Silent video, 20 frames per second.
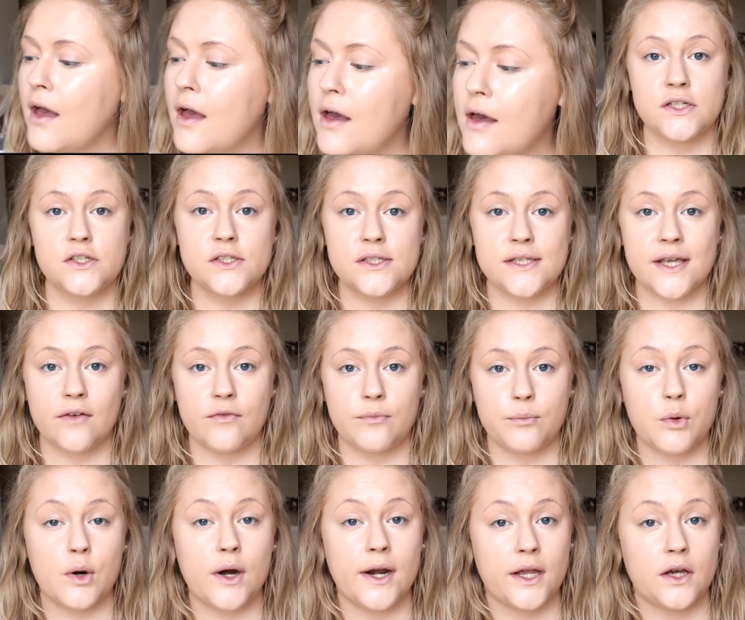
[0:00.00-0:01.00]
It does give
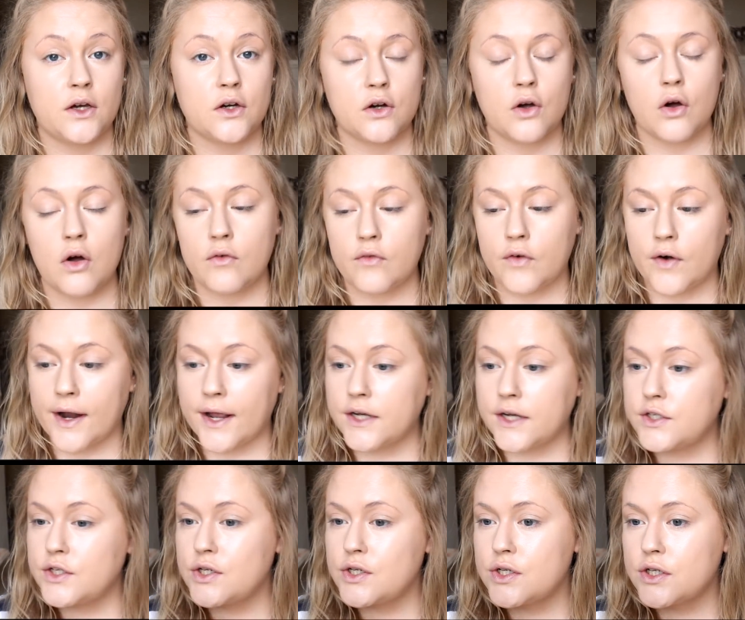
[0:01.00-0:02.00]
pretty good
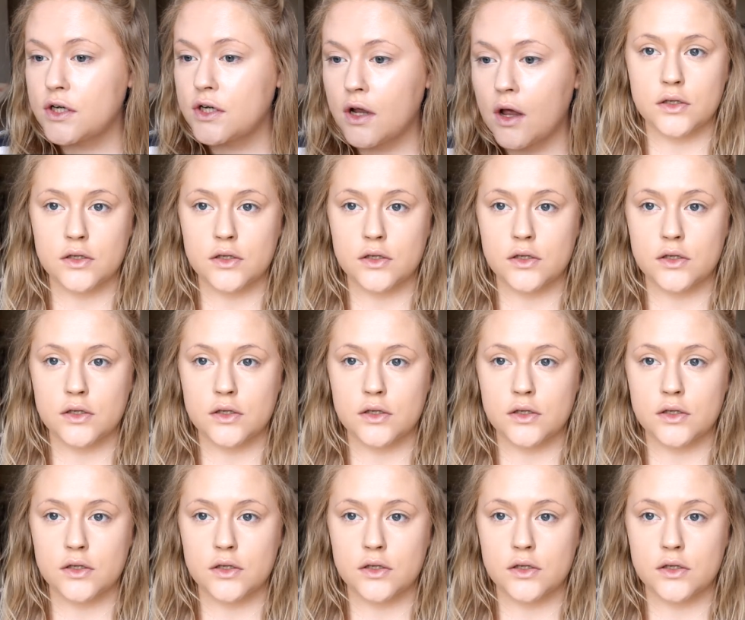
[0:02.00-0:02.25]
coverage.